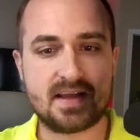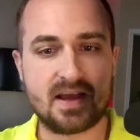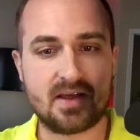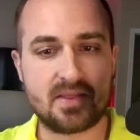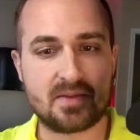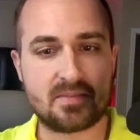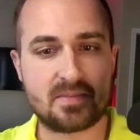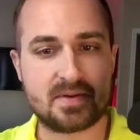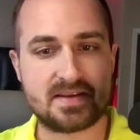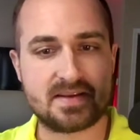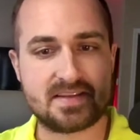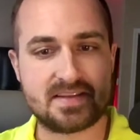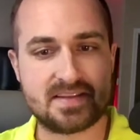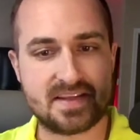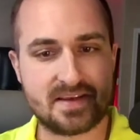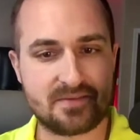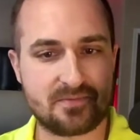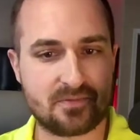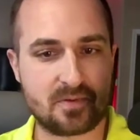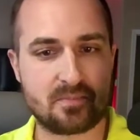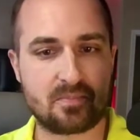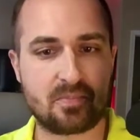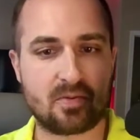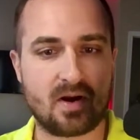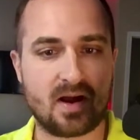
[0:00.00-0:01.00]
them a
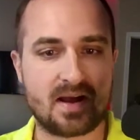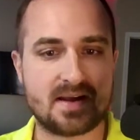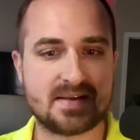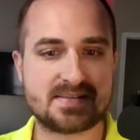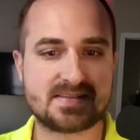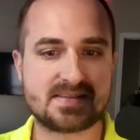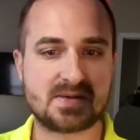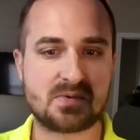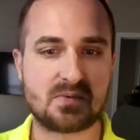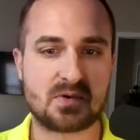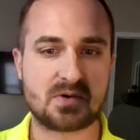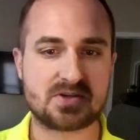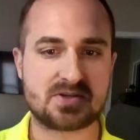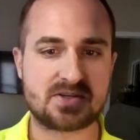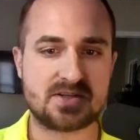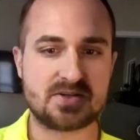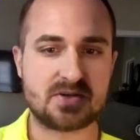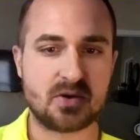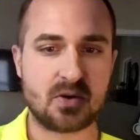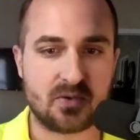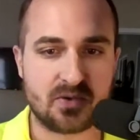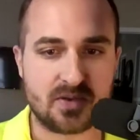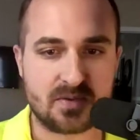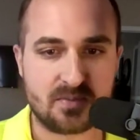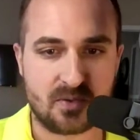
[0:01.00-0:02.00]
different price than what she
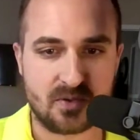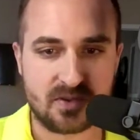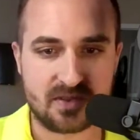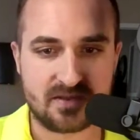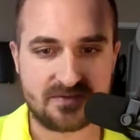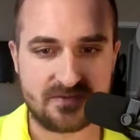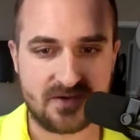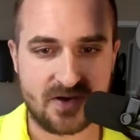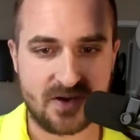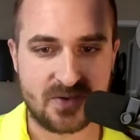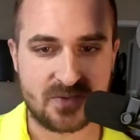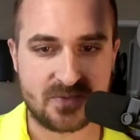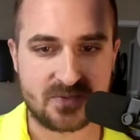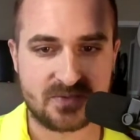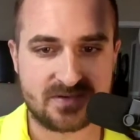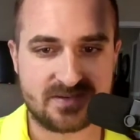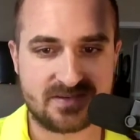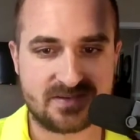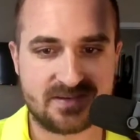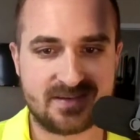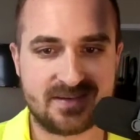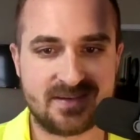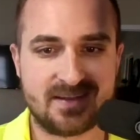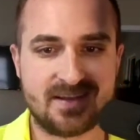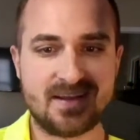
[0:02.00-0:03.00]
told them on the phone.
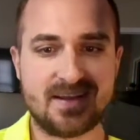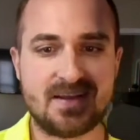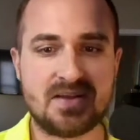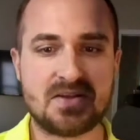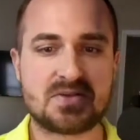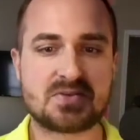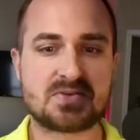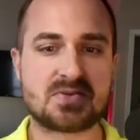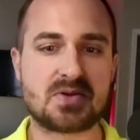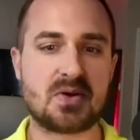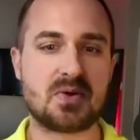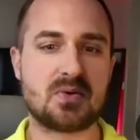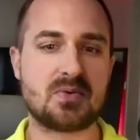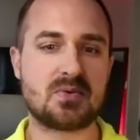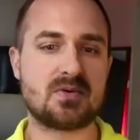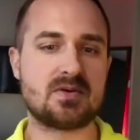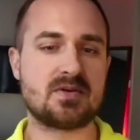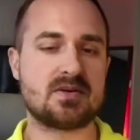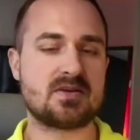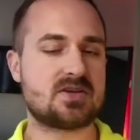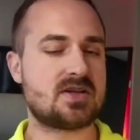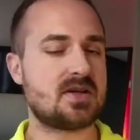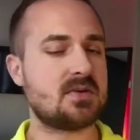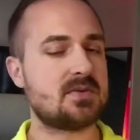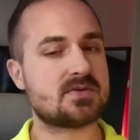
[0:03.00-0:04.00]
So
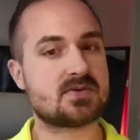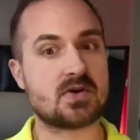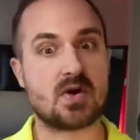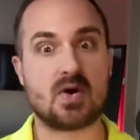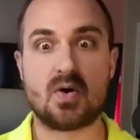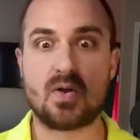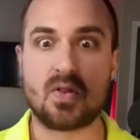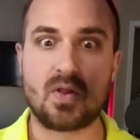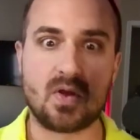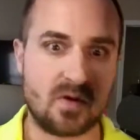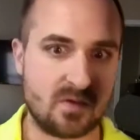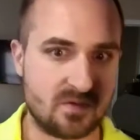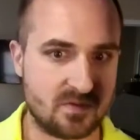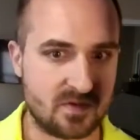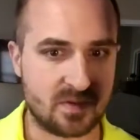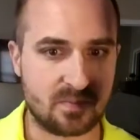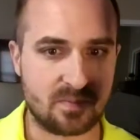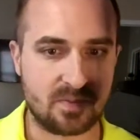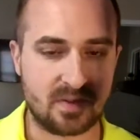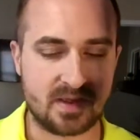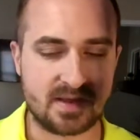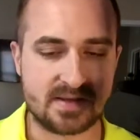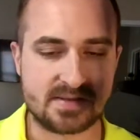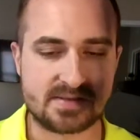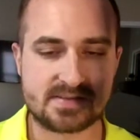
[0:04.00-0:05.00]
she was all over the
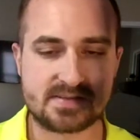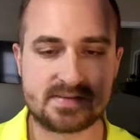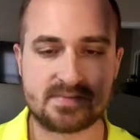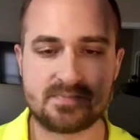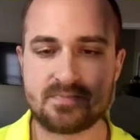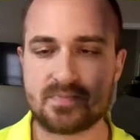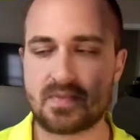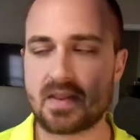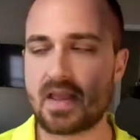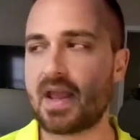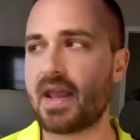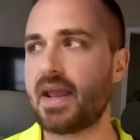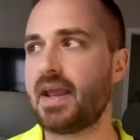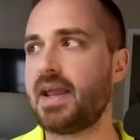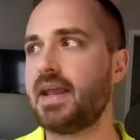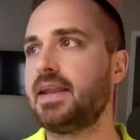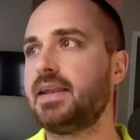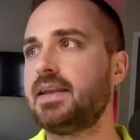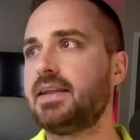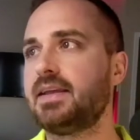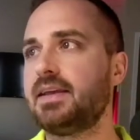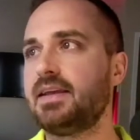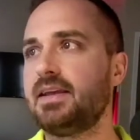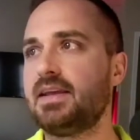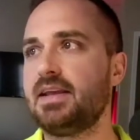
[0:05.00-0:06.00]
place,
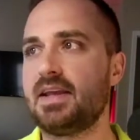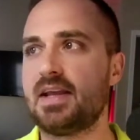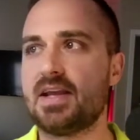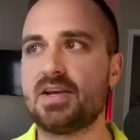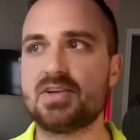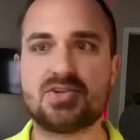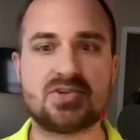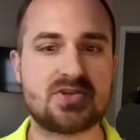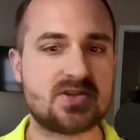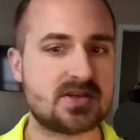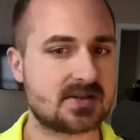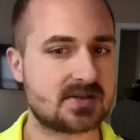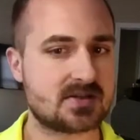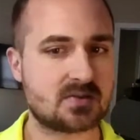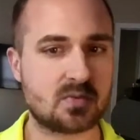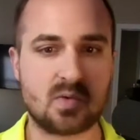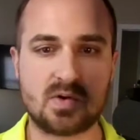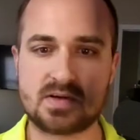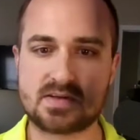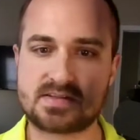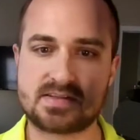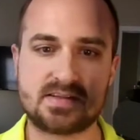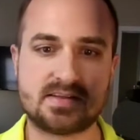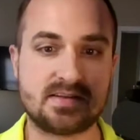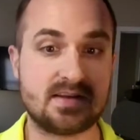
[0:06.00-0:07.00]
and it just
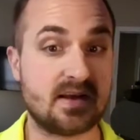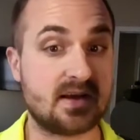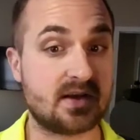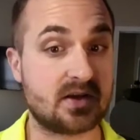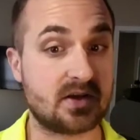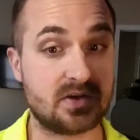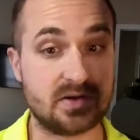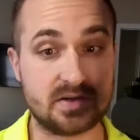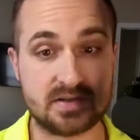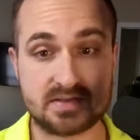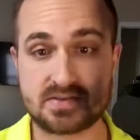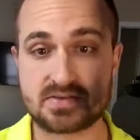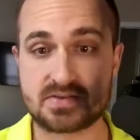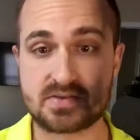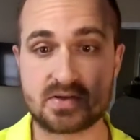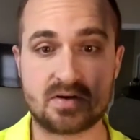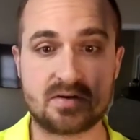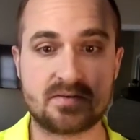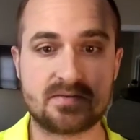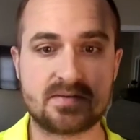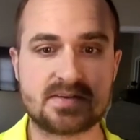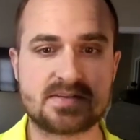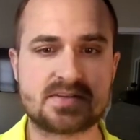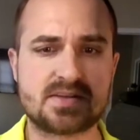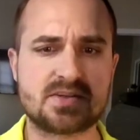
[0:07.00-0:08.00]
wasn't a good
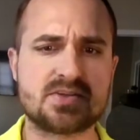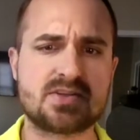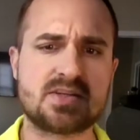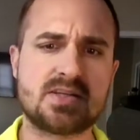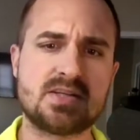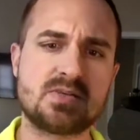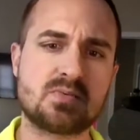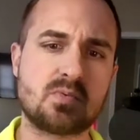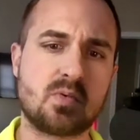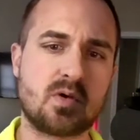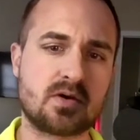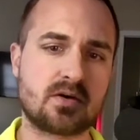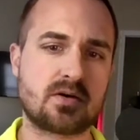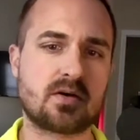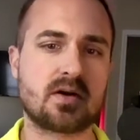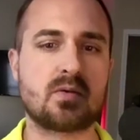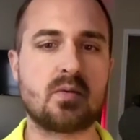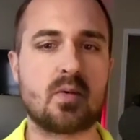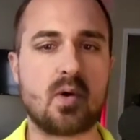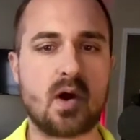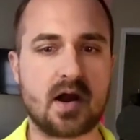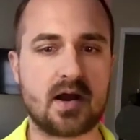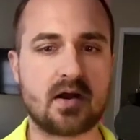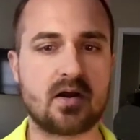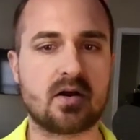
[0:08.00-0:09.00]
service, and she's wondering
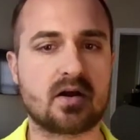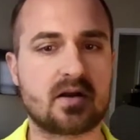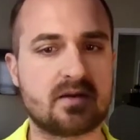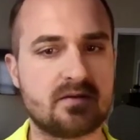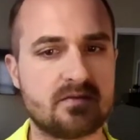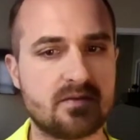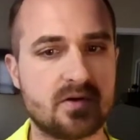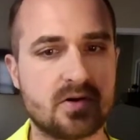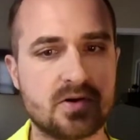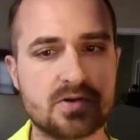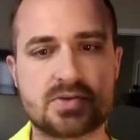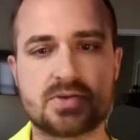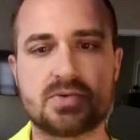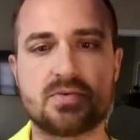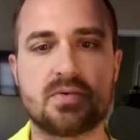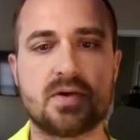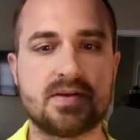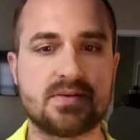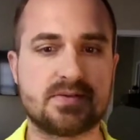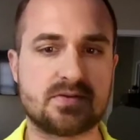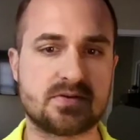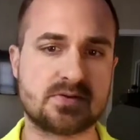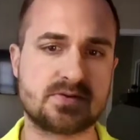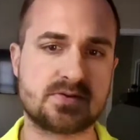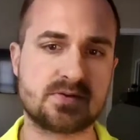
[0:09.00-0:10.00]
why her conversion rates
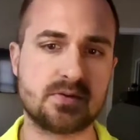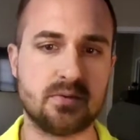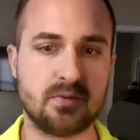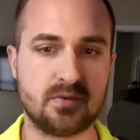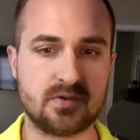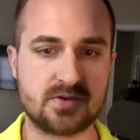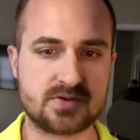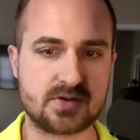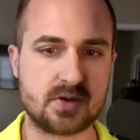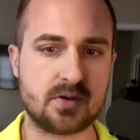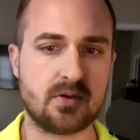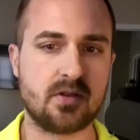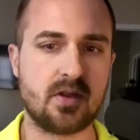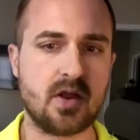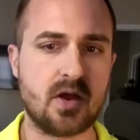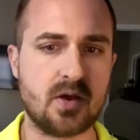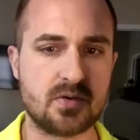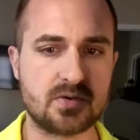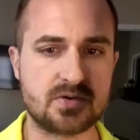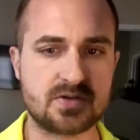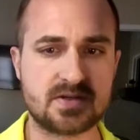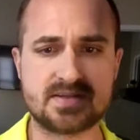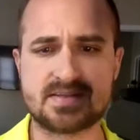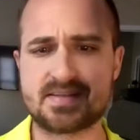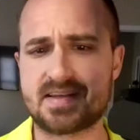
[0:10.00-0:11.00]
are so low.
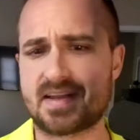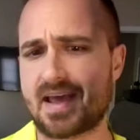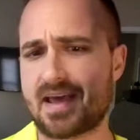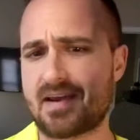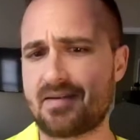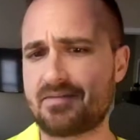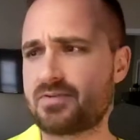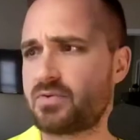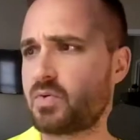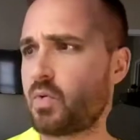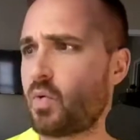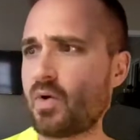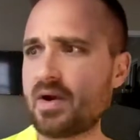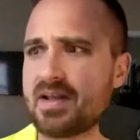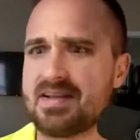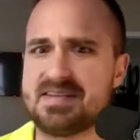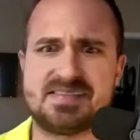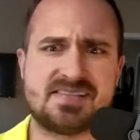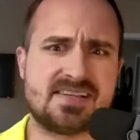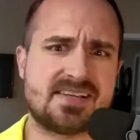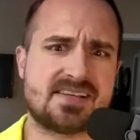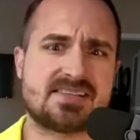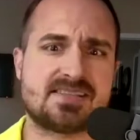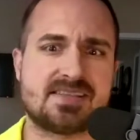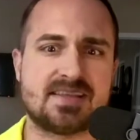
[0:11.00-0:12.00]
She said out of
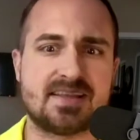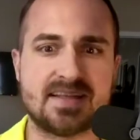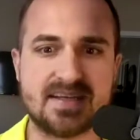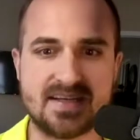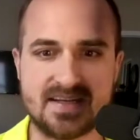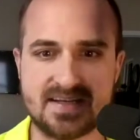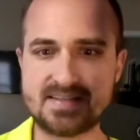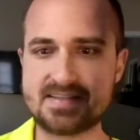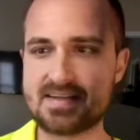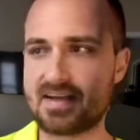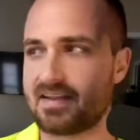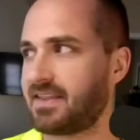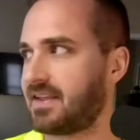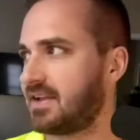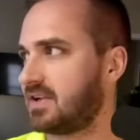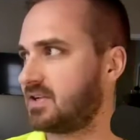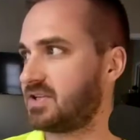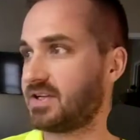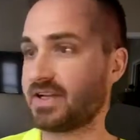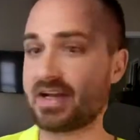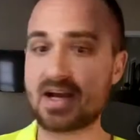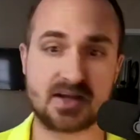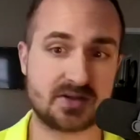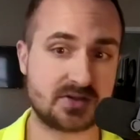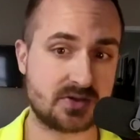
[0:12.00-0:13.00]
26 leads, I think she
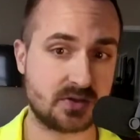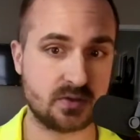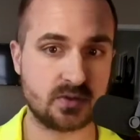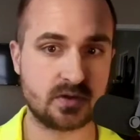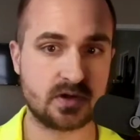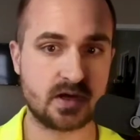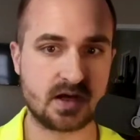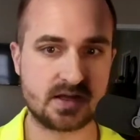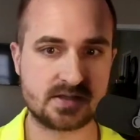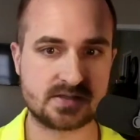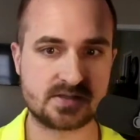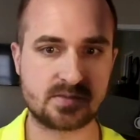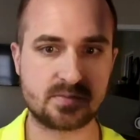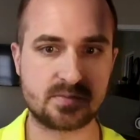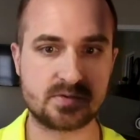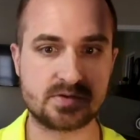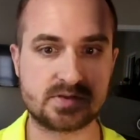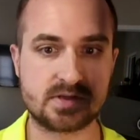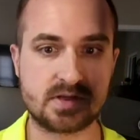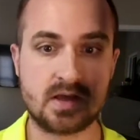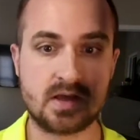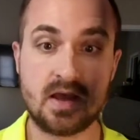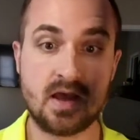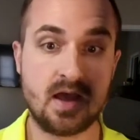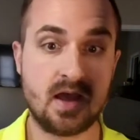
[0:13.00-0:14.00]
got 2 customers.
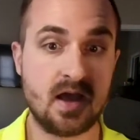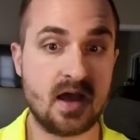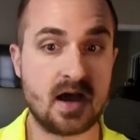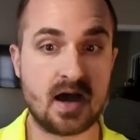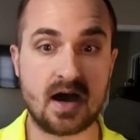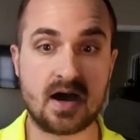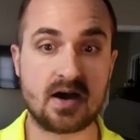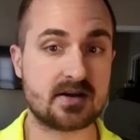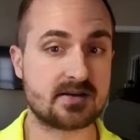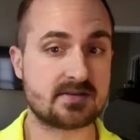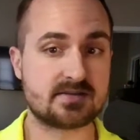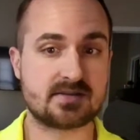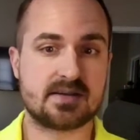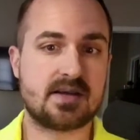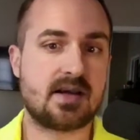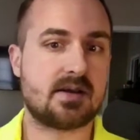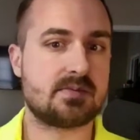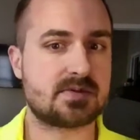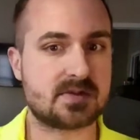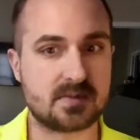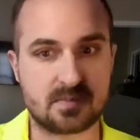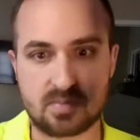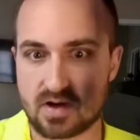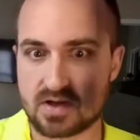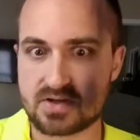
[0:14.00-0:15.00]
Honestly, I'm
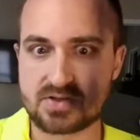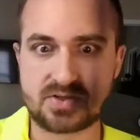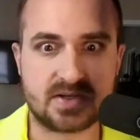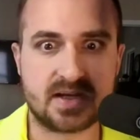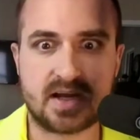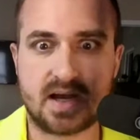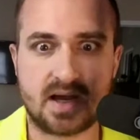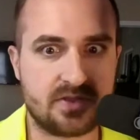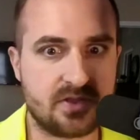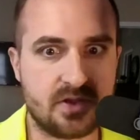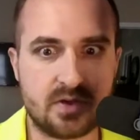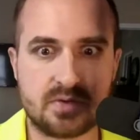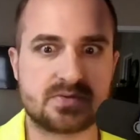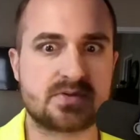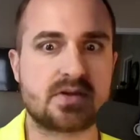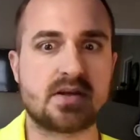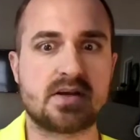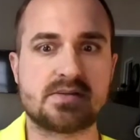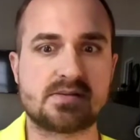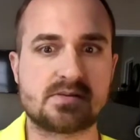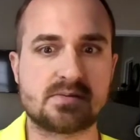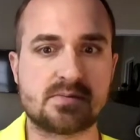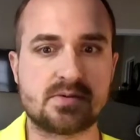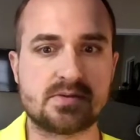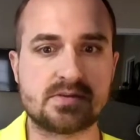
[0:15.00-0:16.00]
surprised she got those
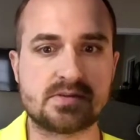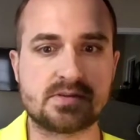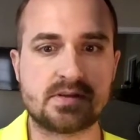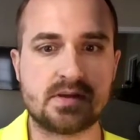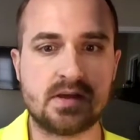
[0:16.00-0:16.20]
customers.